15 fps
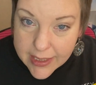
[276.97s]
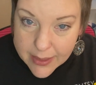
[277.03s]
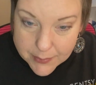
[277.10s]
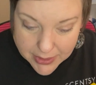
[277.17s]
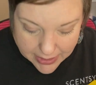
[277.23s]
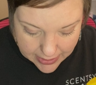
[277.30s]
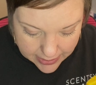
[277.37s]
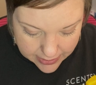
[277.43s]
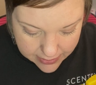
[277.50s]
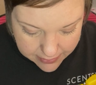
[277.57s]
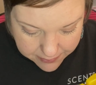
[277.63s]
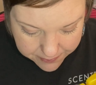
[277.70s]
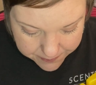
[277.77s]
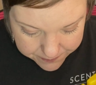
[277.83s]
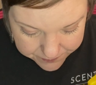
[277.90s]
lemonade,
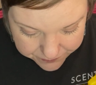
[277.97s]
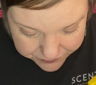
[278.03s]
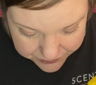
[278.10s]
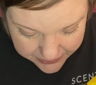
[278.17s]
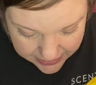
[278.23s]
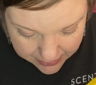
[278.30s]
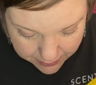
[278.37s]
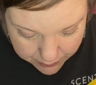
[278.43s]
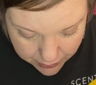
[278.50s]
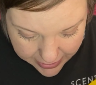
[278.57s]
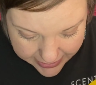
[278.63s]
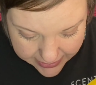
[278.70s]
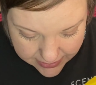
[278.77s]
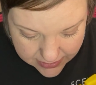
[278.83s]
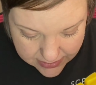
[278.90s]

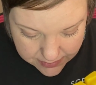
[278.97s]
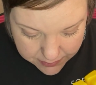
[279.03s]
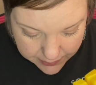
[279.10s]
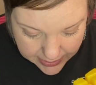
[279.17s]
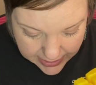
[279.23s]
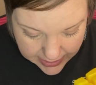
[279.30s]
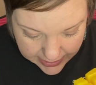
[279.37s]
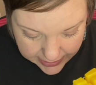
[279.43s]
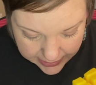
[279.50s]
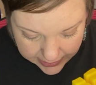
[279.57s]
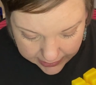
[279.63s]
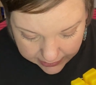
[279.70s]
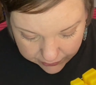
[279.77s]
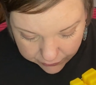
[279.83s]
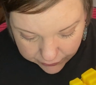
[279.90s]
brightened
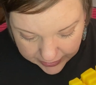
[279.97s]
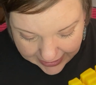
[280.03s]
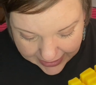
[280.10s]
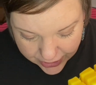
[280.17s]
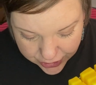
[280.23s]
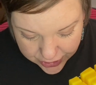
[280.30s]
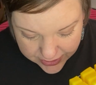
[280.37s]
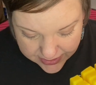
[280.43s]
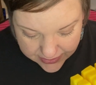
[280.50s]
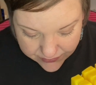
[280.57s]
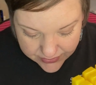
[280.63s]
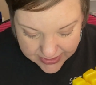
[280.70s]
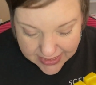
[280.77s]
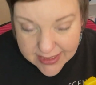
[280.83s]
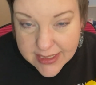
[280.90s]
by flashes of
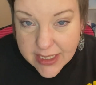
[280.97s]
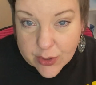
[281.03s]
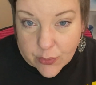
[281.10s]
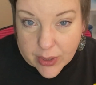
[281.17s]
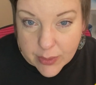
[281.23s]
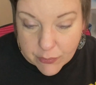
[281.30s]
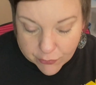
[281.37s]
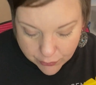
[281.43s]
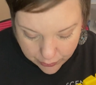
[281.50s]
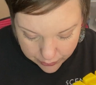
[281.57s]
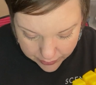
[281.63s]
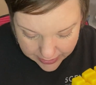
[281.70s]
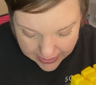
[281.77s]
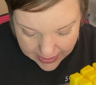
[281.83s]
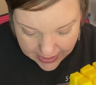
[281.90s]
zesty
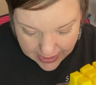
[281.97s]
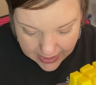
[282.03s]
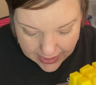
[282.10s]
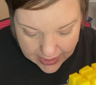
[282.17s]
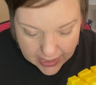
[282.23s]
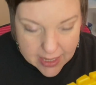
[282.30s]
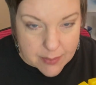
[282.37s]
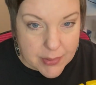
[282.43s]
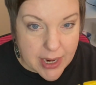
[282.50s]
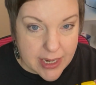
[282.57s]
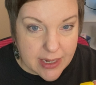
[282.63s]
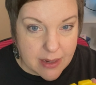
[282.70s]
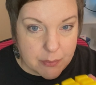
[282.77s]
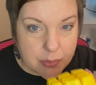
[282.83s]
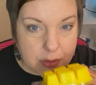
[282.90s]
grapefruit and
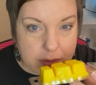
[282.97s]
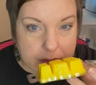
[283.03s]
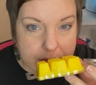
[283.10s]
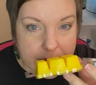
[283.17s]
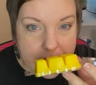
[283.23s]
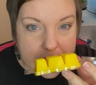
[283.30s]
pineapple.